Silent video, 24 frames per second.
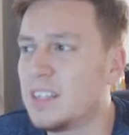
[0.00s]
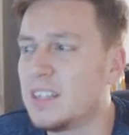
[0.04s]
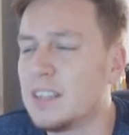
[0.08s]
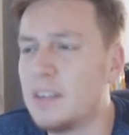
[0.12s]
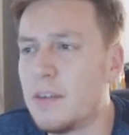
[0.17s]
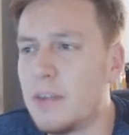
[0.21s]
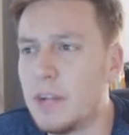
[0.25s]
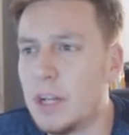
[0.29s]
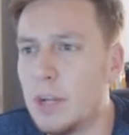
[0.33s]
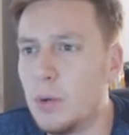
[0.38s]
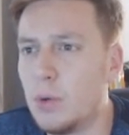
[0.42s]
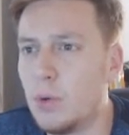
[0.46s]
Let's
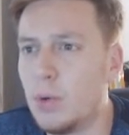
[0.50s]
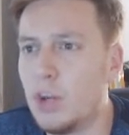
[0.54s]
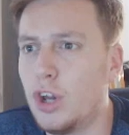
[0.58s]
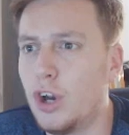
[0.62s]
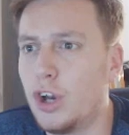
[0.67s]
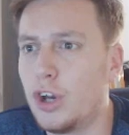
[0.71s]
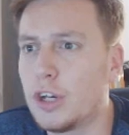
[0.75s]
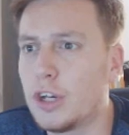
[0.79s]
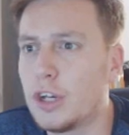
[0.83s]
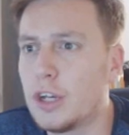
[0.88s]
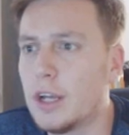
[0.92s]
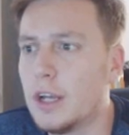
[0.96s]
have a little
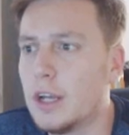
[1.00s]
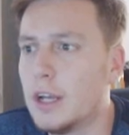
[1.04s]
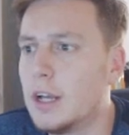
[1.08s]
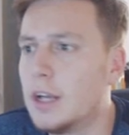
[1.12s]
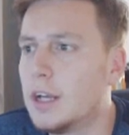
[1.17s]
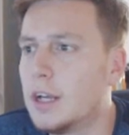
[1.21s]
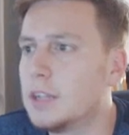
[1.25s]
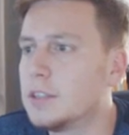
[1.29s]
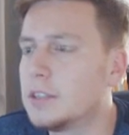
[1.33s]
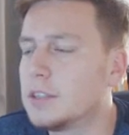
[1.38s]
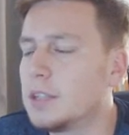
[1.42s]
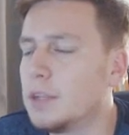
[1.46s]
look
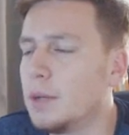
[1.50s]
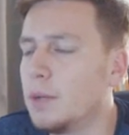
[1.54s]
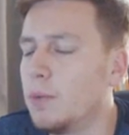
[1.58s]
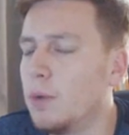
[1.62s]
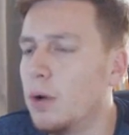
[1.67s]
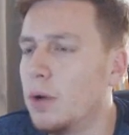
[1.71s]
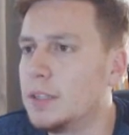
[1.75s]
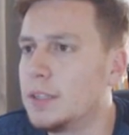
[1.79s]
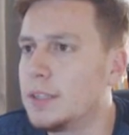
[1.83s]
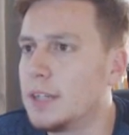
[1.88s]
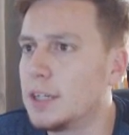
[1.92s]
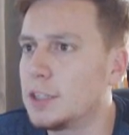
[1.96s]
and see
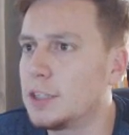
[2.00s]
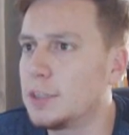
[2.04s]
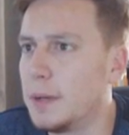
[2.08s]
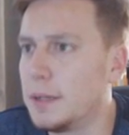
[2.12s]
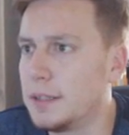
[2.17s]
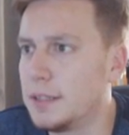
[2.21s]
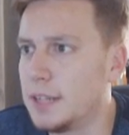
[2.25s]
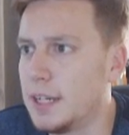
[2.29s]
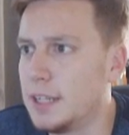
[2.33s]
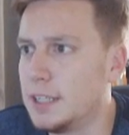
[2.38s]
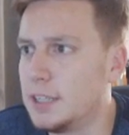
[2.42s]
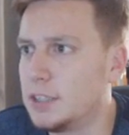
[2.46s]
what his
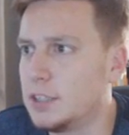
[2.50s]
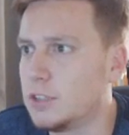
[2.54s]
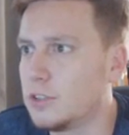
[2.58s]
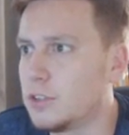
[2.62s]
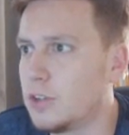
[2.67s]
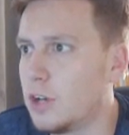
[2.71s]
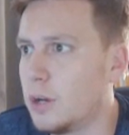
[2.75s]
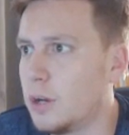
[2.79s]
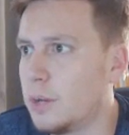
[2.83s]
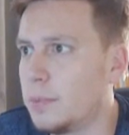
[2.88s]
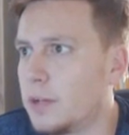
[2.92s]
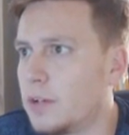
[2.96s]

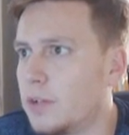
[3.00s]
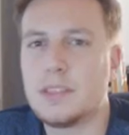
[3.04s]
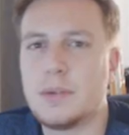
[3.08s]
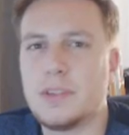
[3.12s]
expectations are.